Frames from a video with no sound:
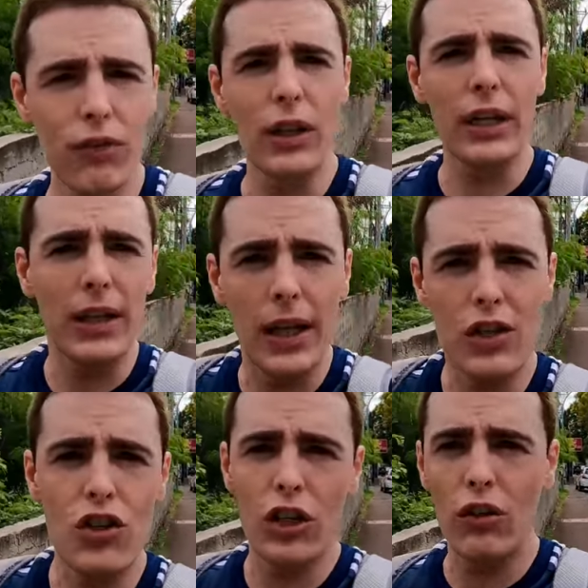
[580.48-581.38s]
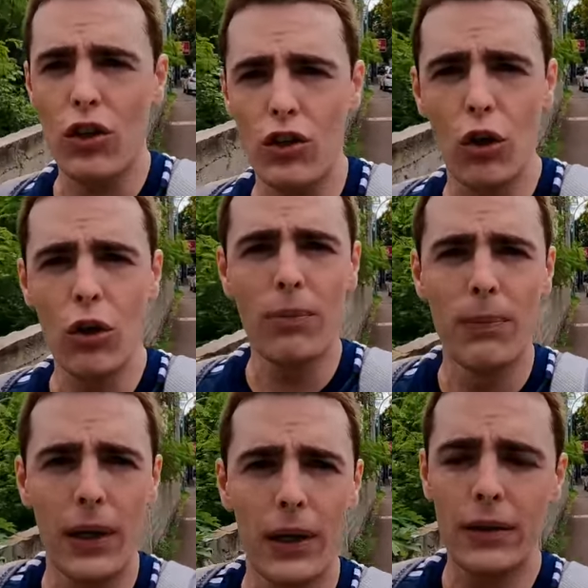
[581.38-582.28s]
for like the last year or so,
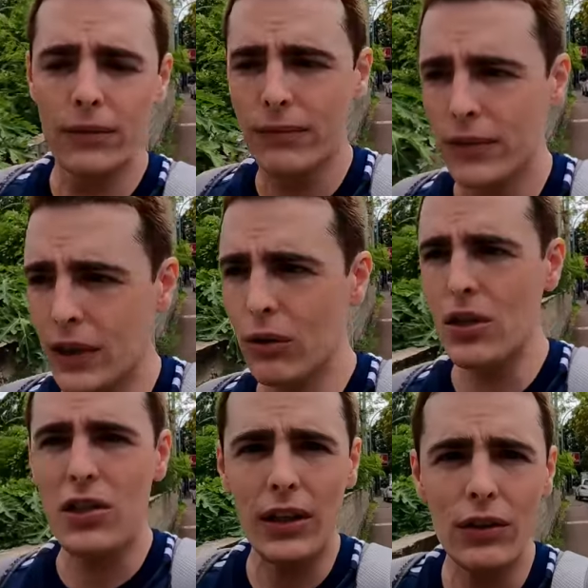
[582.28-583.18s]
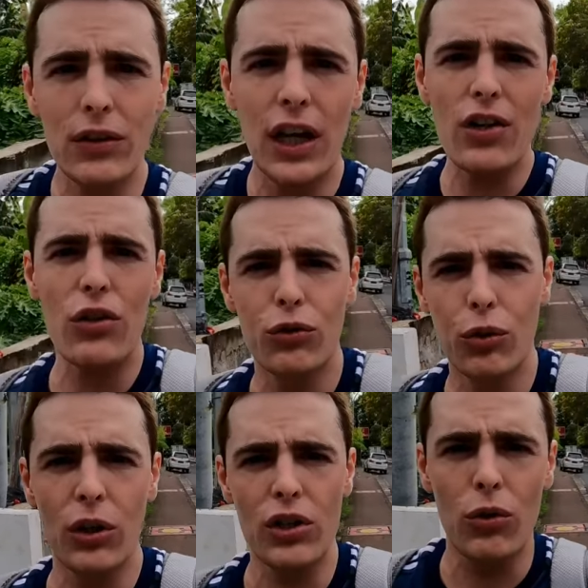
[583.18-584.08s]
but you know, it's the international
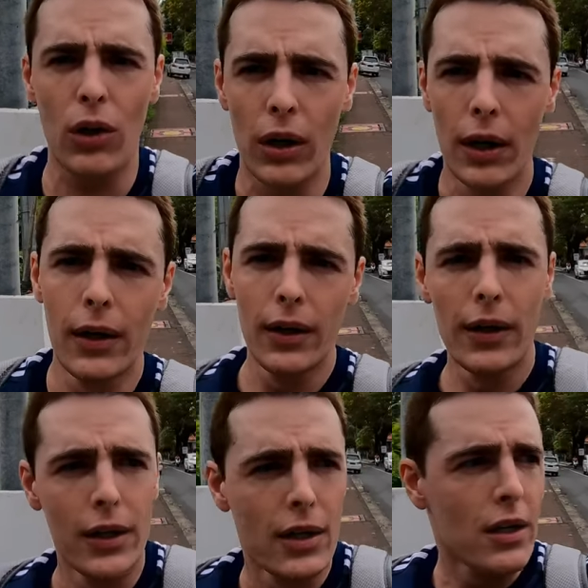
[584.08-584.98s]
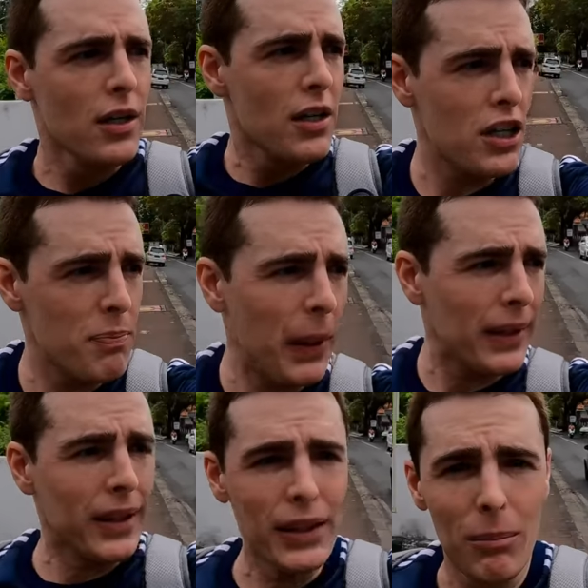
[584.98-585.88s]
tourists who are
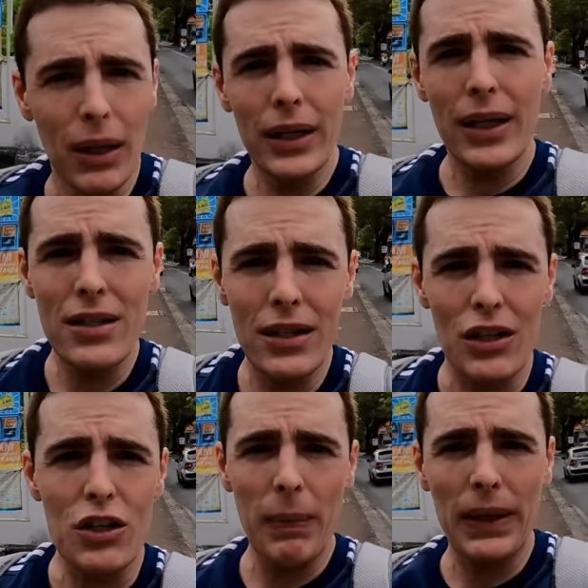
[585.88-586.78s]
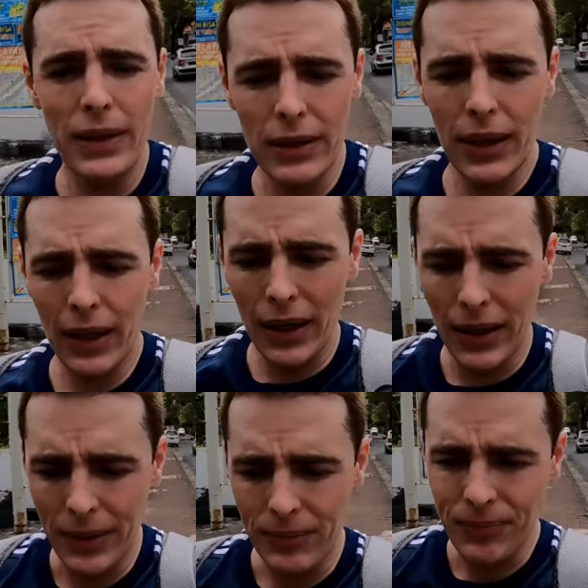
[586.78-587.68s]
spending the money, isn't it? Spending
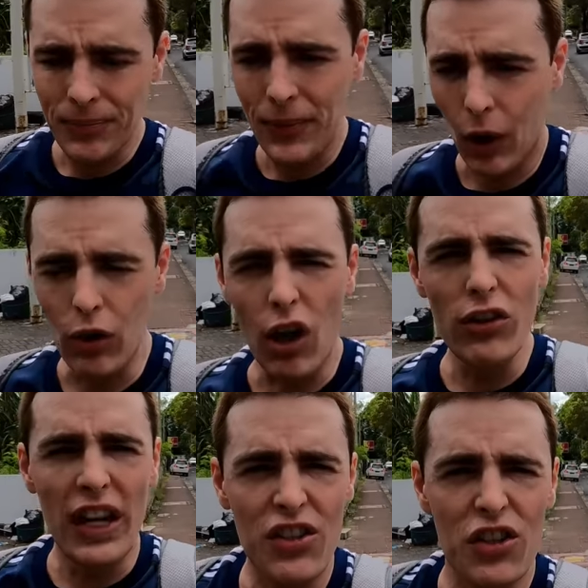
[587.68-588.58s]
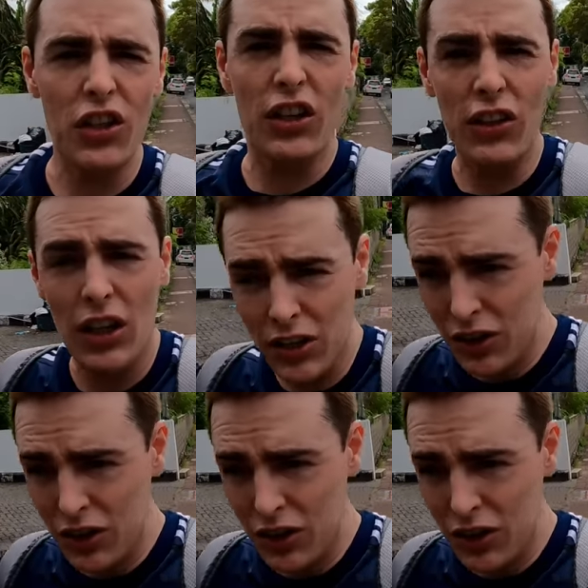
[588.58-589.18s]
on unnecessary